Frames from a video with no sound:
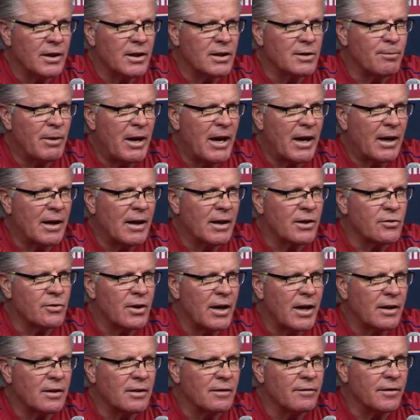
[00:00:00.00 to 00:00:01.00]
he's back on
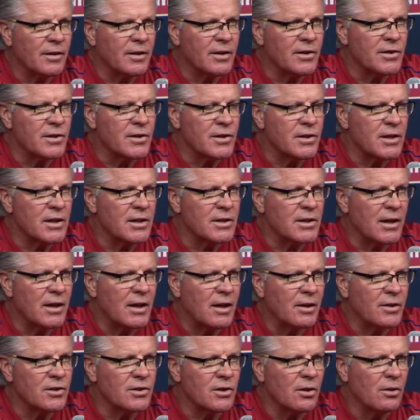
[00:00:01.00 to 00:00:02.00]
track to finish the season
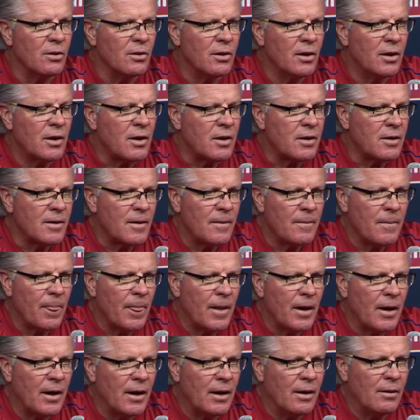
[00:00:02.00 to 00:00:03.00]
out. So
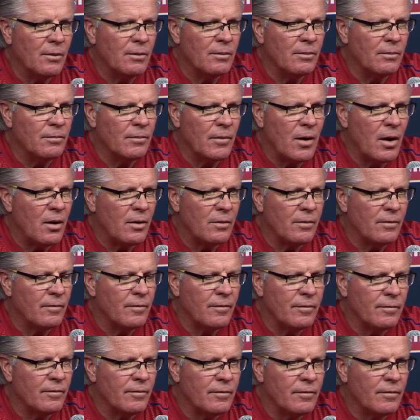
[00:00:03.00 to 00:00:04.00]

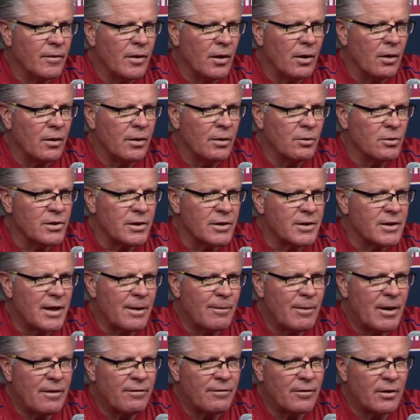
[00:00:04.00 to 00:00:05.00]
it was a
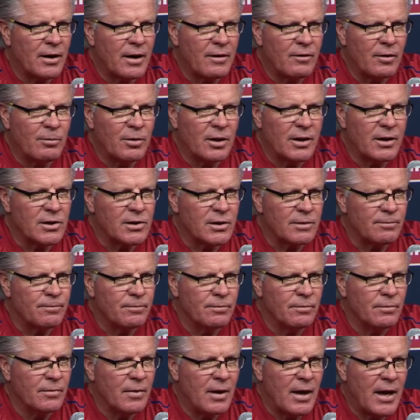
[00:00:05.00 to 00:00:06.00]
team effort. Everybody's
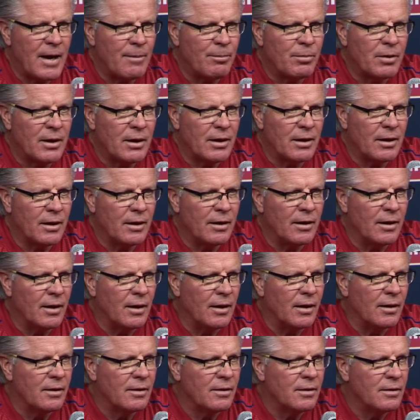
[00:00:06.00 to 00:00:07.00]
happy, and
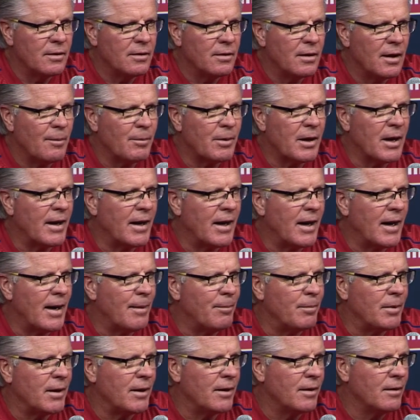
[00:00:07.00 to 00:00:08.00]
I'm kind of
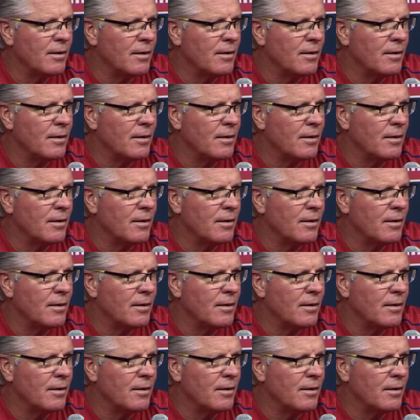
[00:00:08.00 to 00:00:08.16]
happy.